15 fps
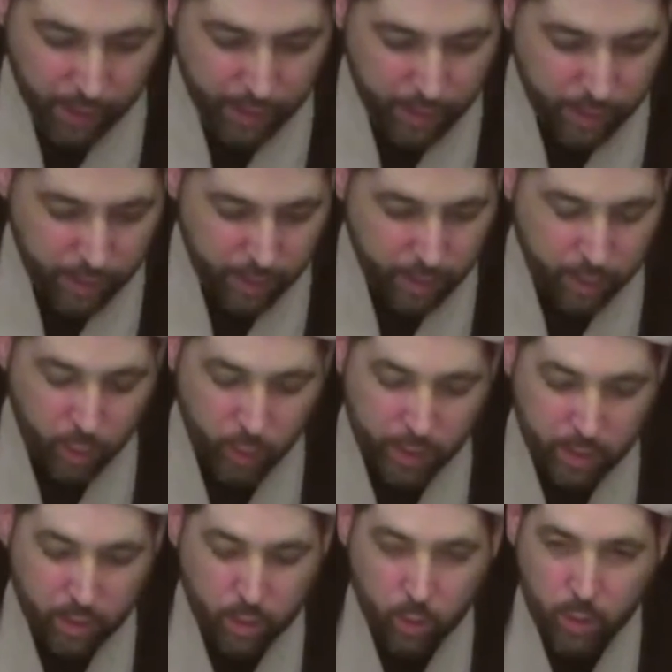he
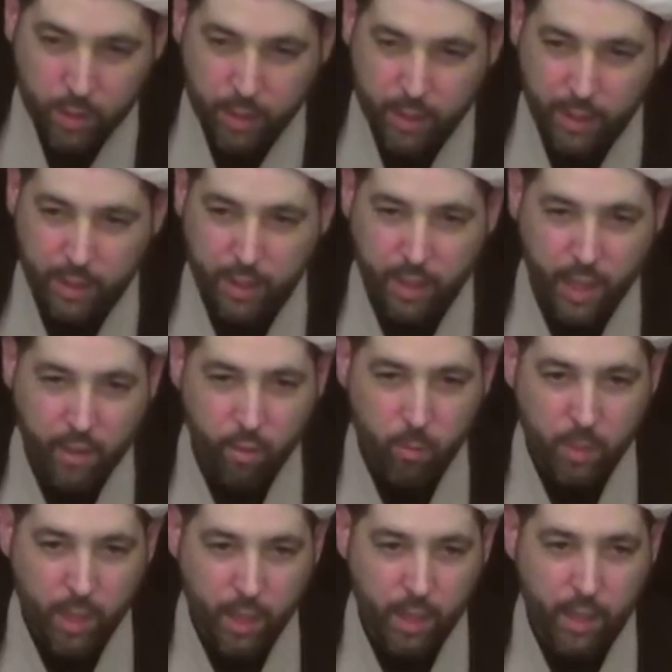agreed to it, and he gave
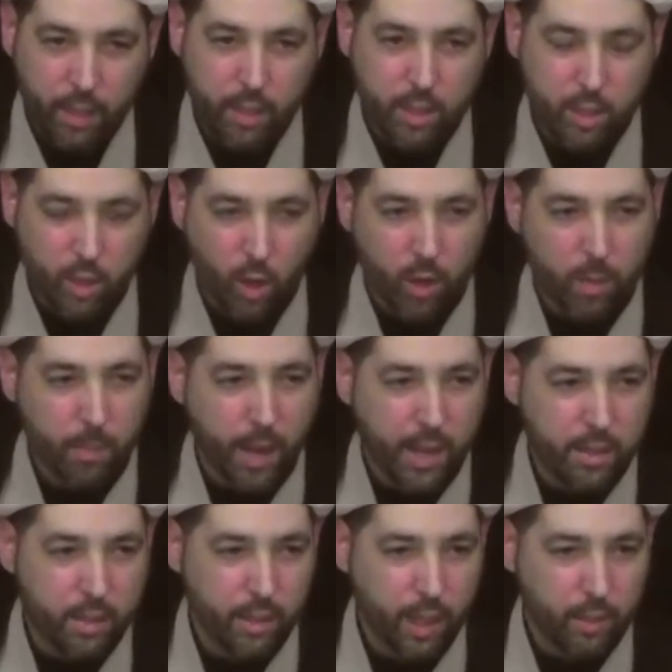him the aid. He started
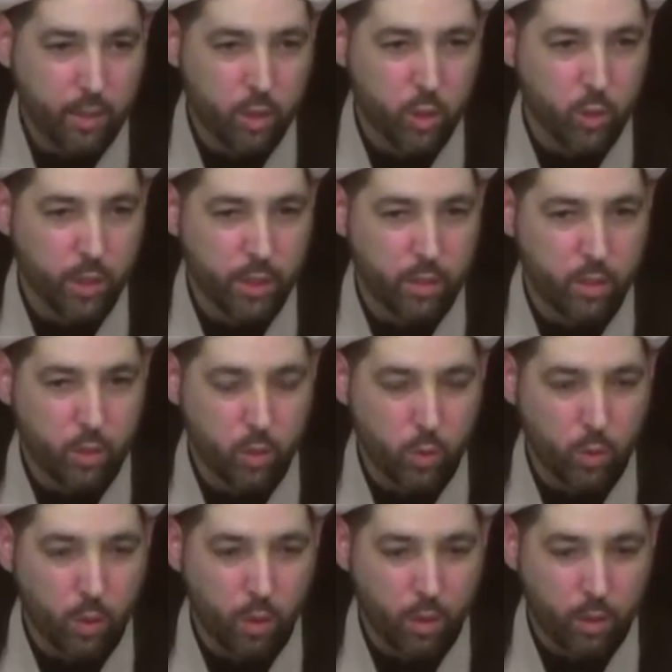passing out the drinks
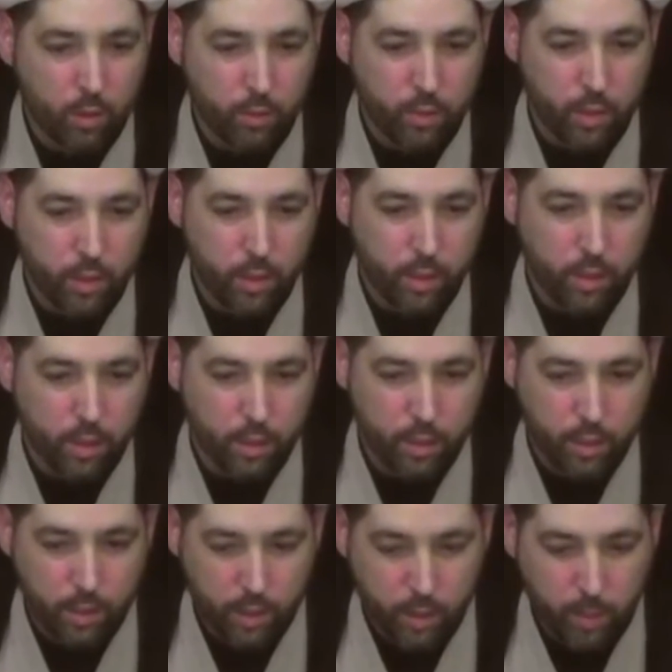to all of
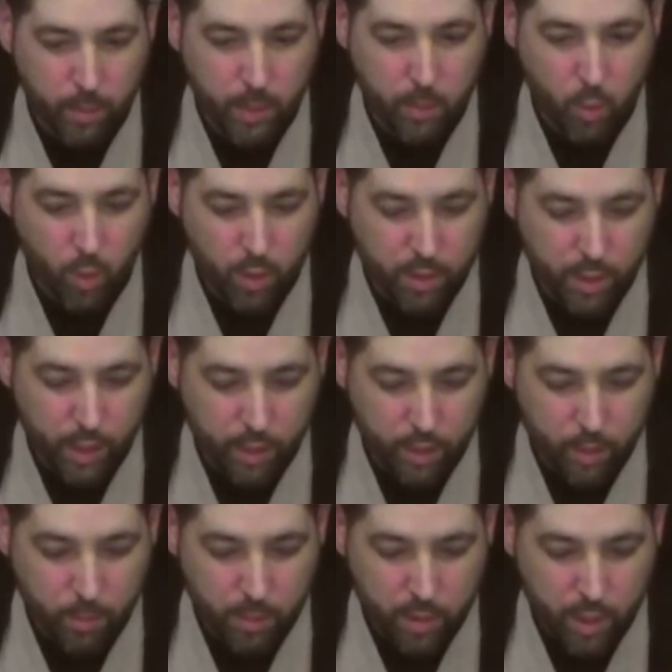the people who
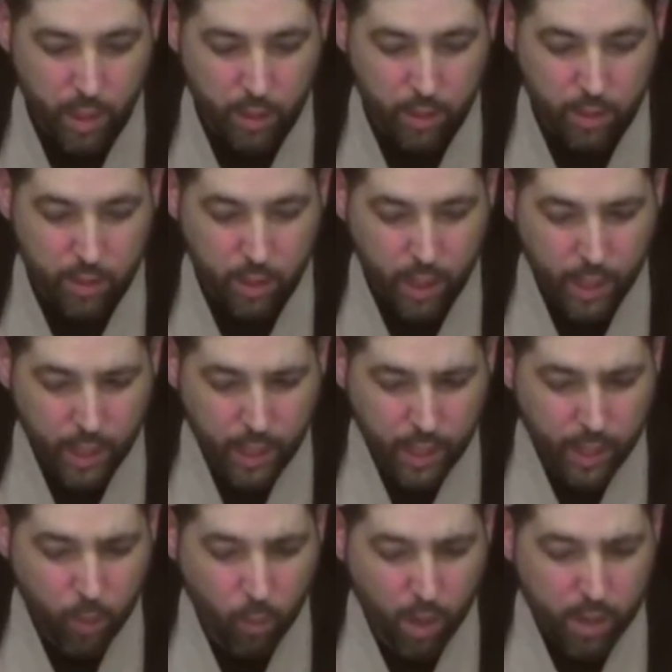attended the majalis.
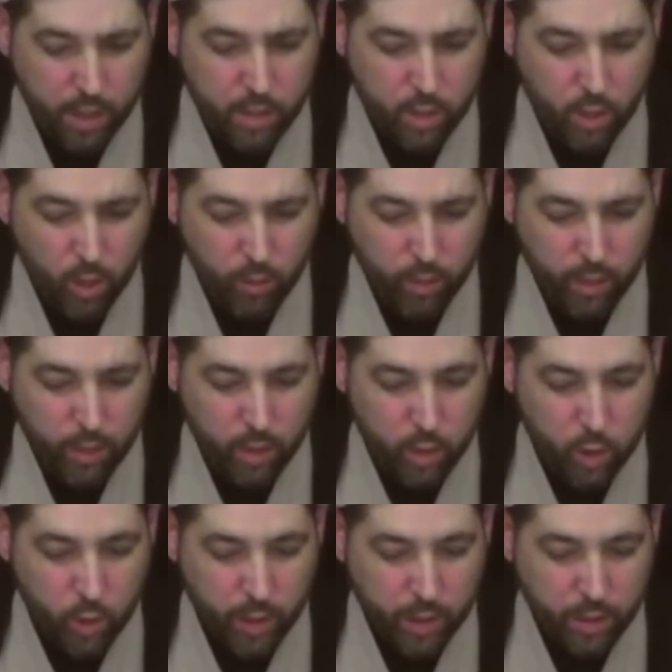And while he's serving
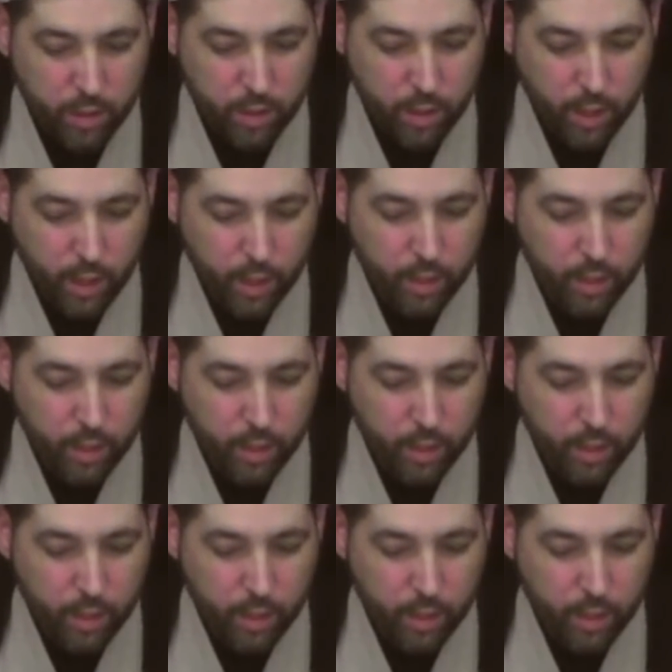the drinks,